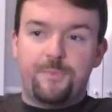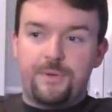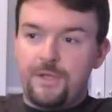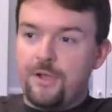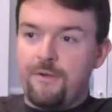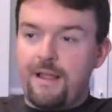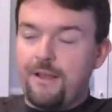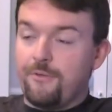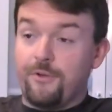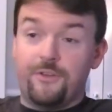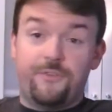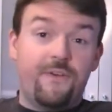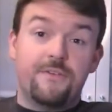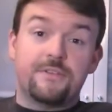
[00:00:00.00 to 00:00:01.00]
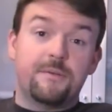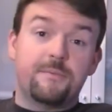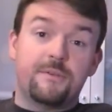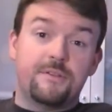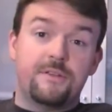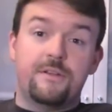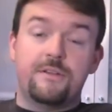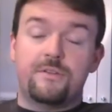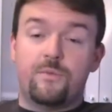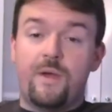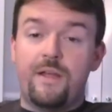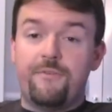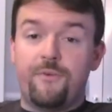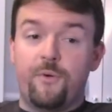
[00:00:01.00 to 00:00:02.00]
pure Android, as far as I'm concerned, is the
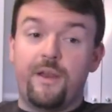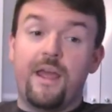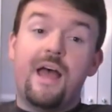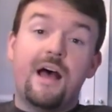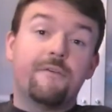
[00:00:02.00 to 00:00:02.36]
way forward.